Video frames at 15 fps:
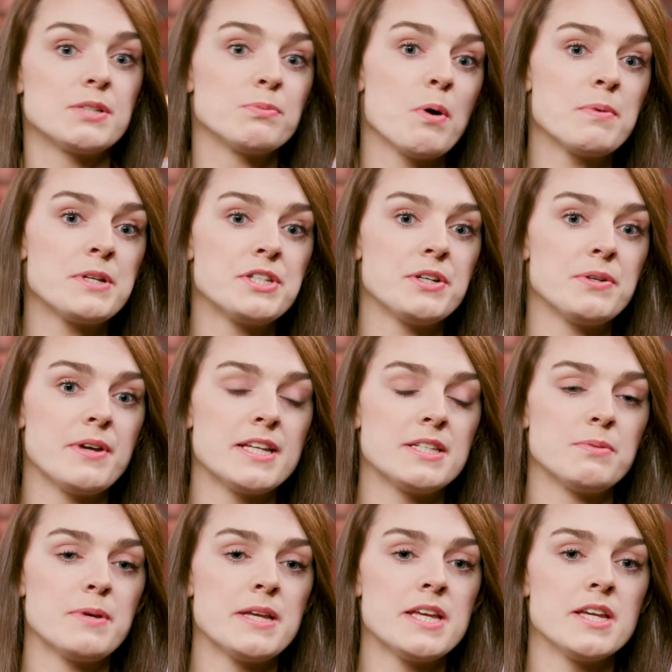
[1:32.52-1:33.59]
So what we do
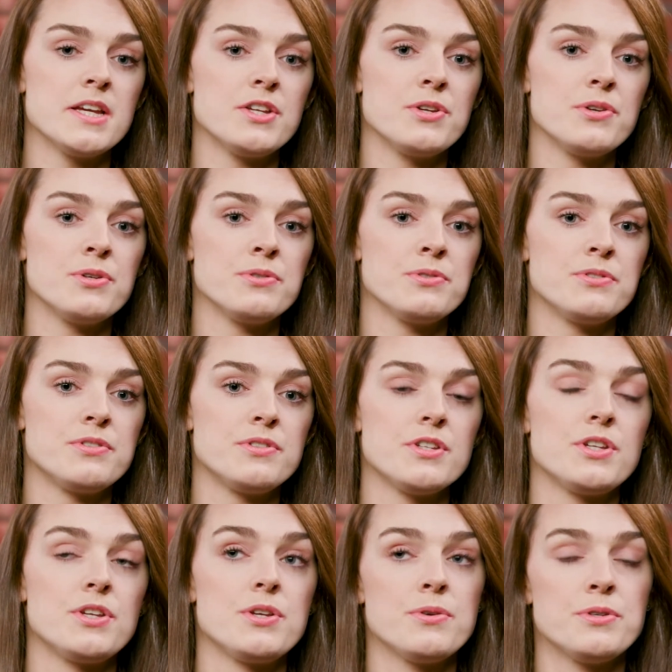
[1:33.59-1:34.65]
is we use
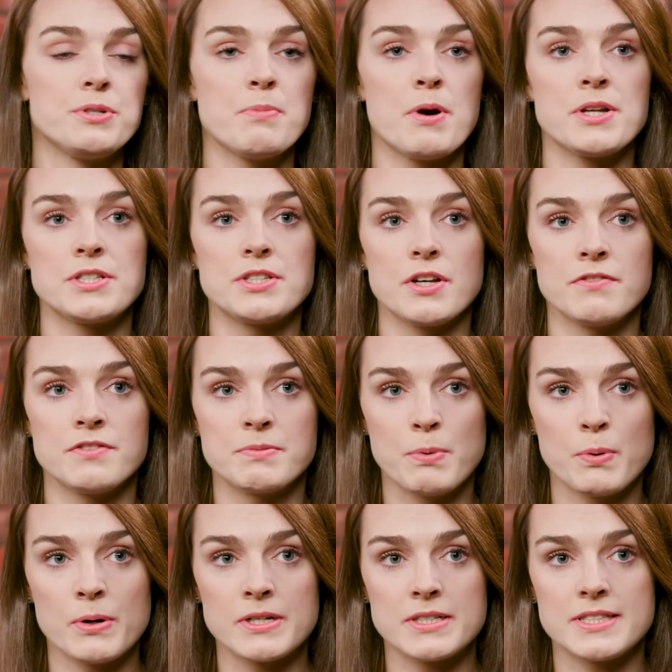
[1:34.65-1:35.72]
huge amounts of
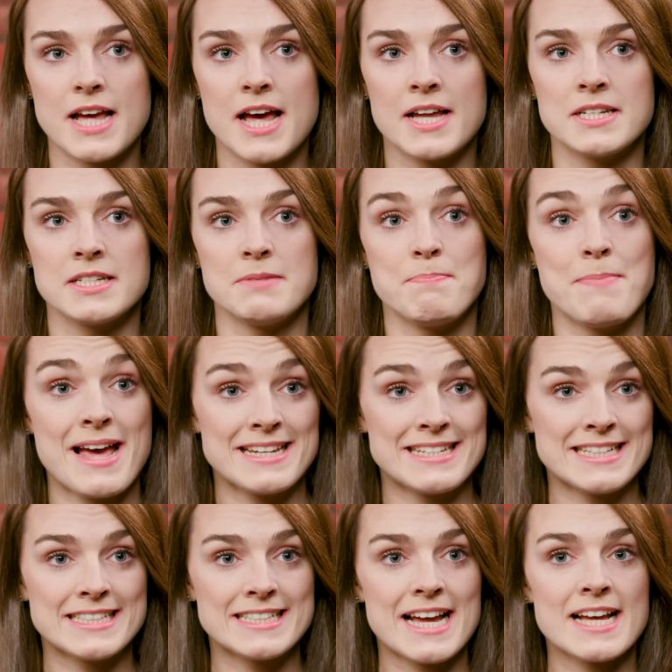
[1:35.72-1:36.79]
sports and
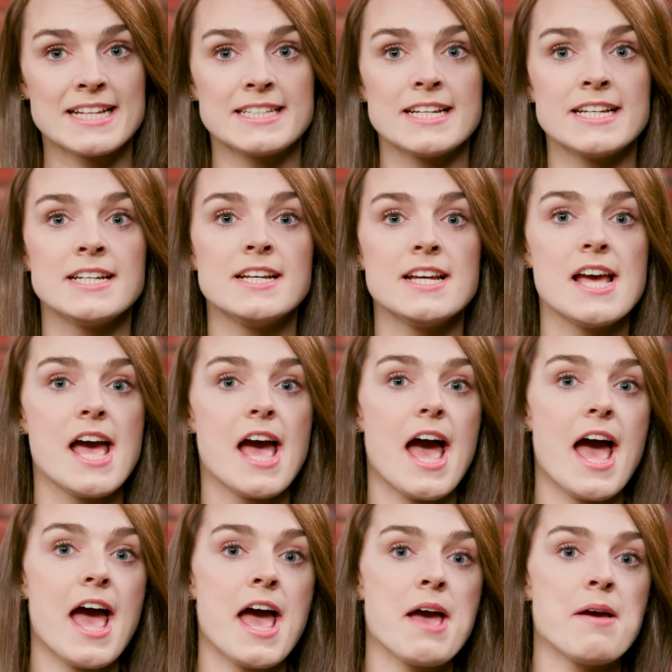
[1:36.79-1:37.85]
betting data
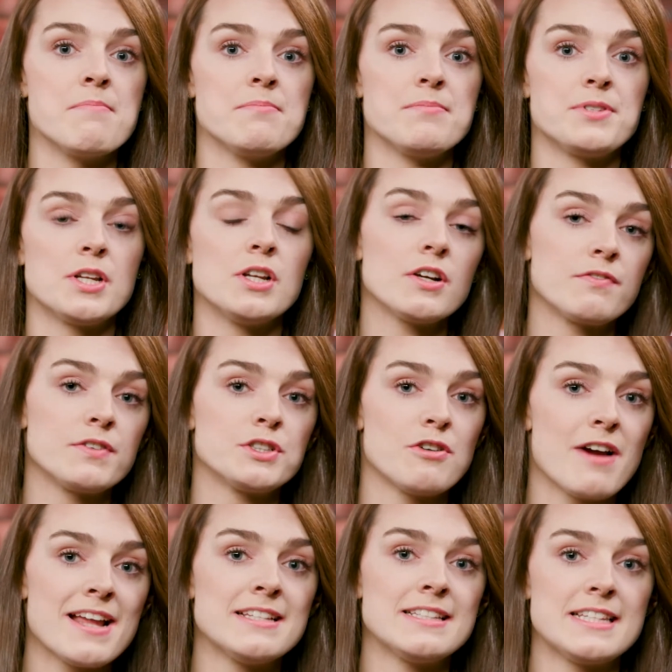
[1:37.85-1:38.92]
um, to look for
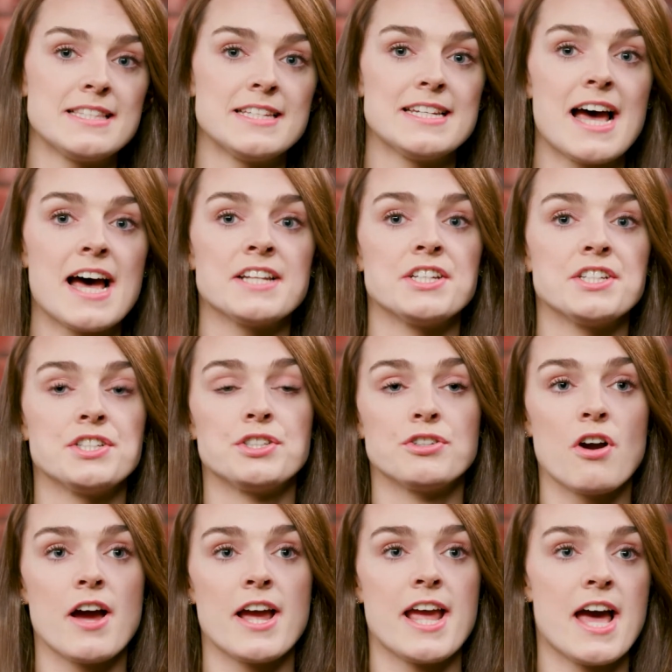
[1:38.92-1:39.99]
trends in the data to
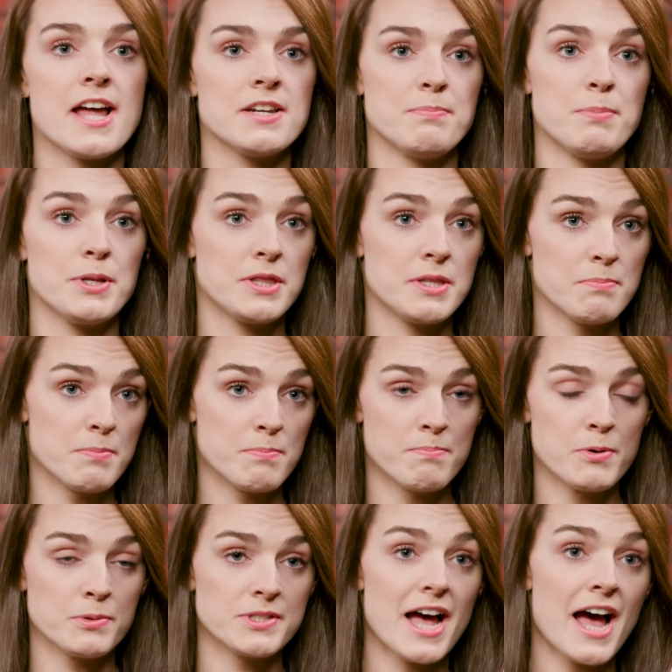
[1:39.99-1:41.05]
try and put the
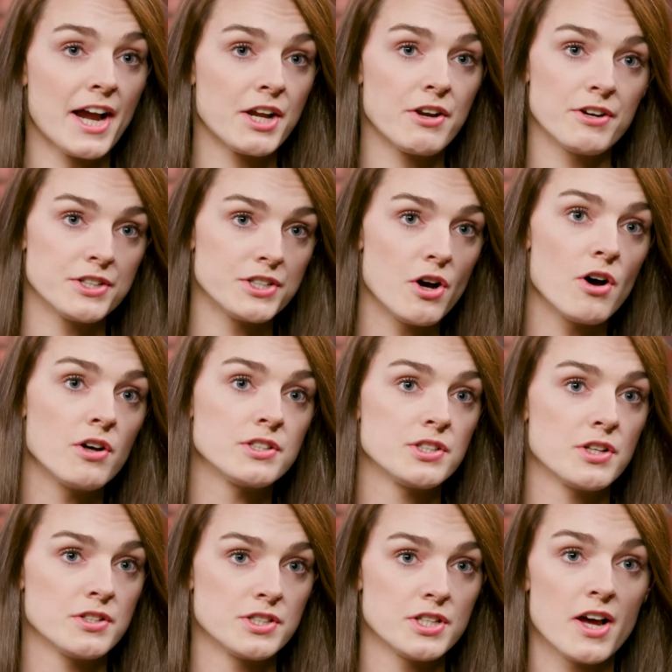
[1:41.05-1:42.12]
most accurate odds
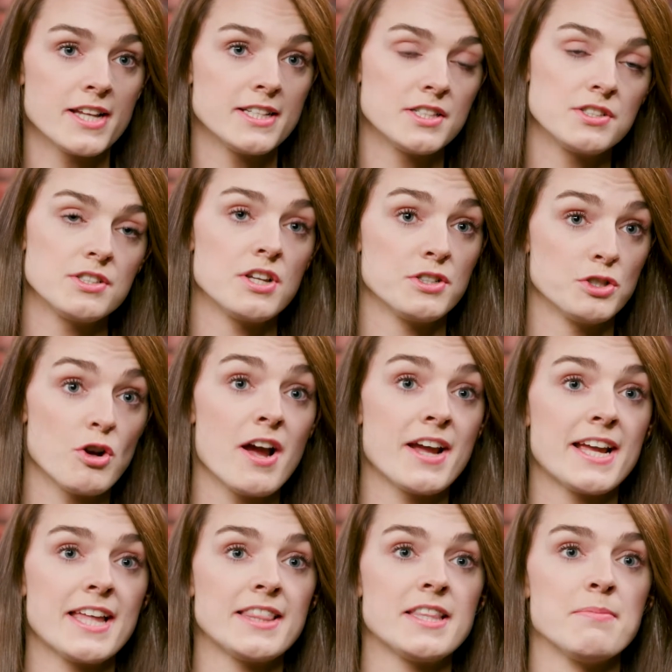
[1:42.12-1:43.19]
on sites and, and try
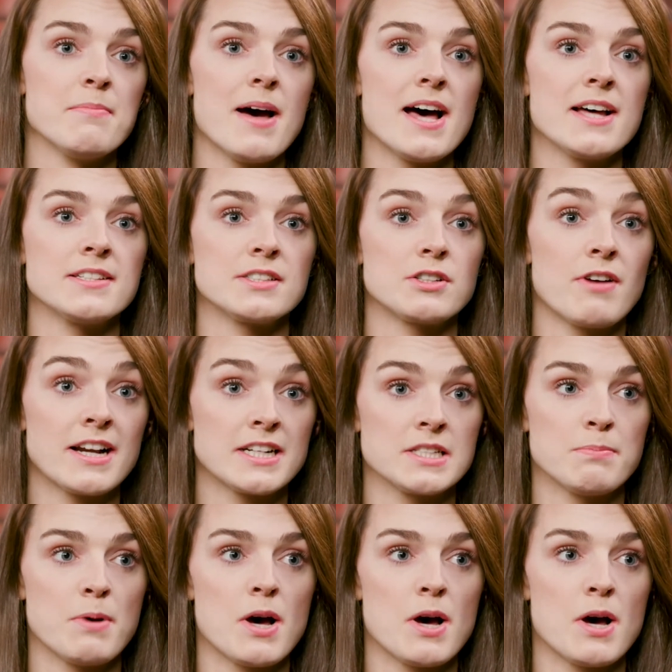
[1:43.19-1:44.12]
and get them as correct as